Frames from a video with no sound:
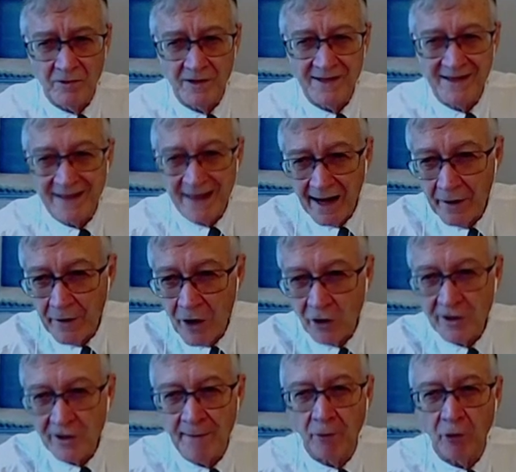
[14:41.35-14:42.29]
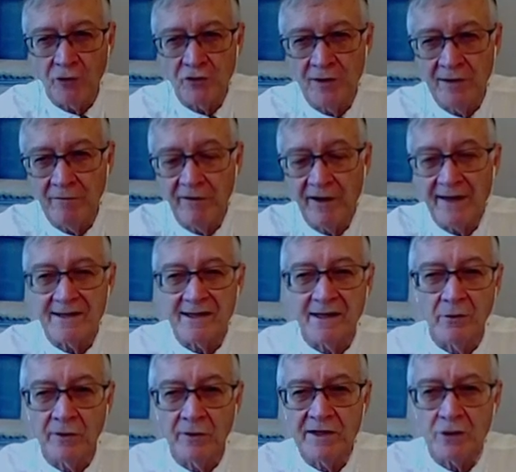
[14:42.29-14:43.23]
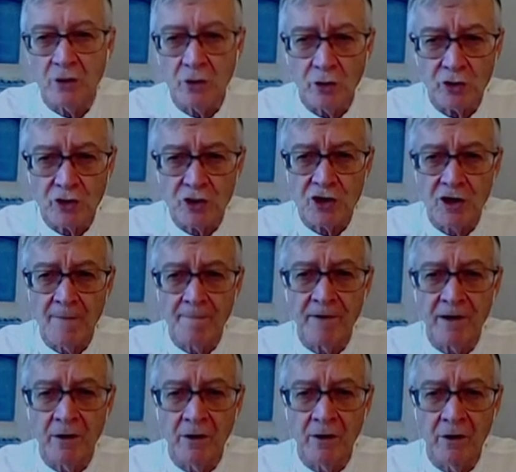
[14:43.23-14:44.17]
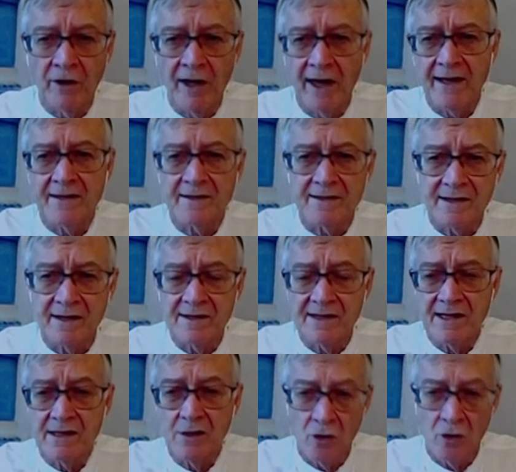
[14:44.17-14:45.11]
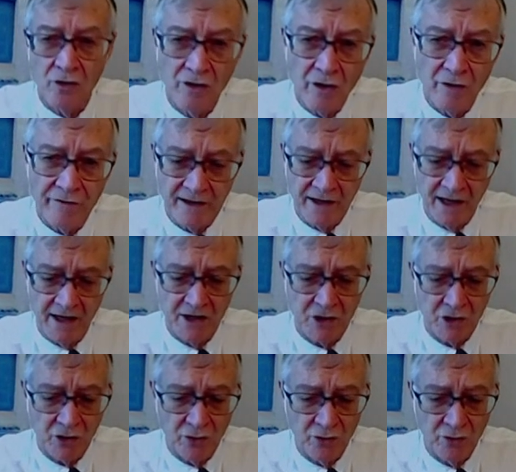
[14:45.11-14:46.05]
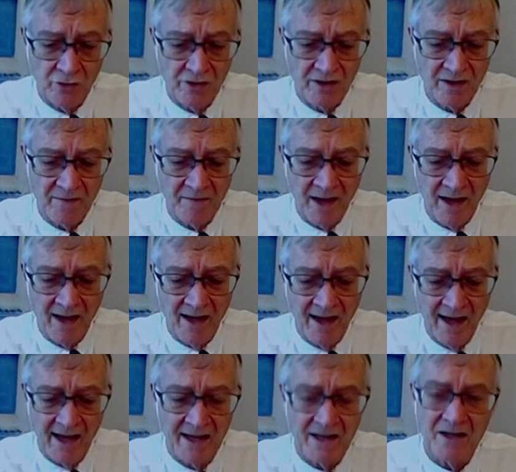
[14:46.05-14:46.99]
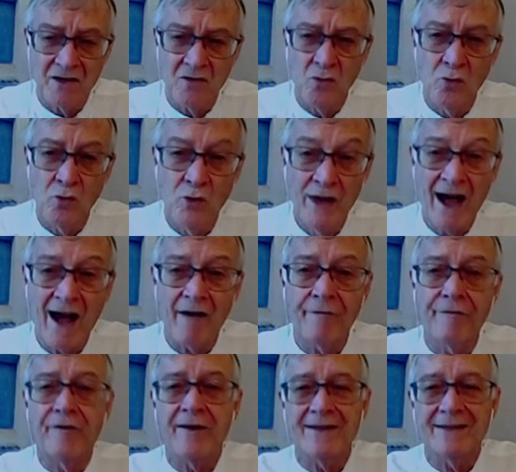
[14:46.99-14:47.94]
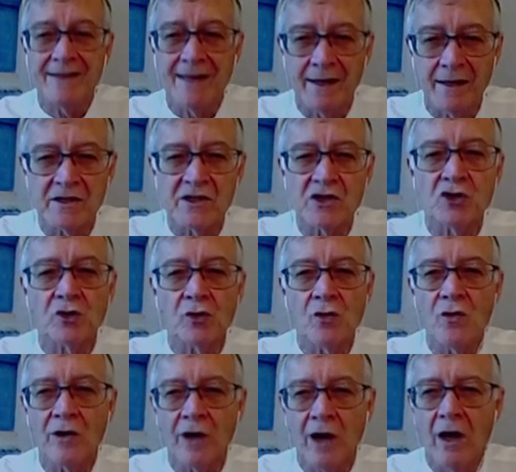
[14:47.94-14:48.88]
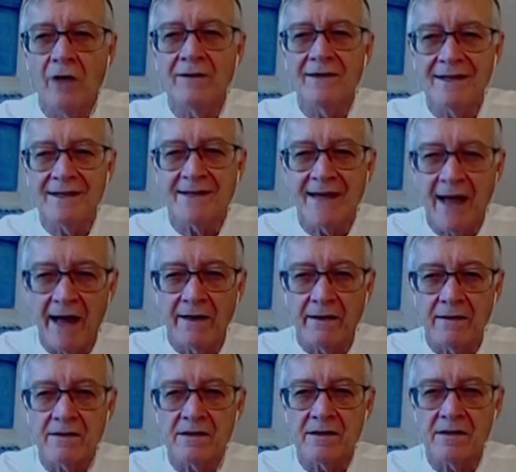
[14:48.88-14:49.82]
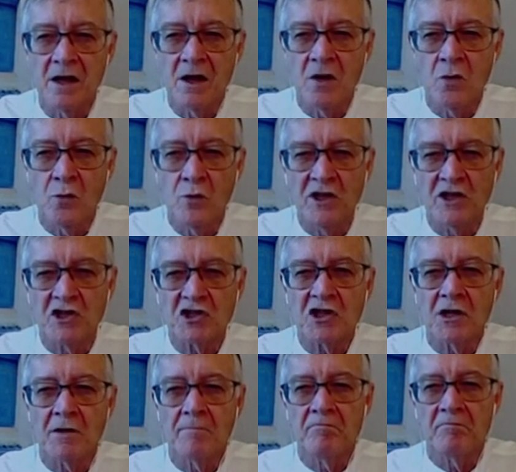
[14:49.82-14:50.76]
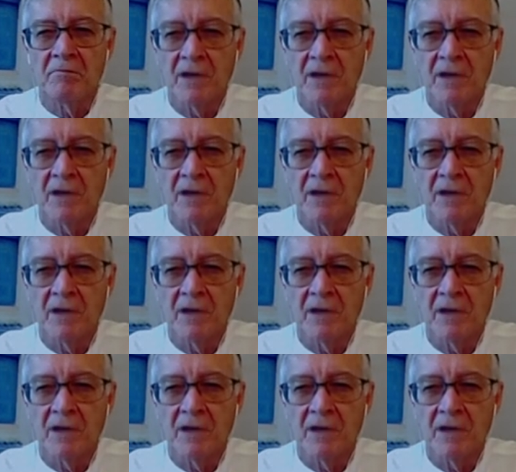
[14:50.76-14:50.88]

still not able to invest in research against these long COVID issues, and we are facing strong anti-science, which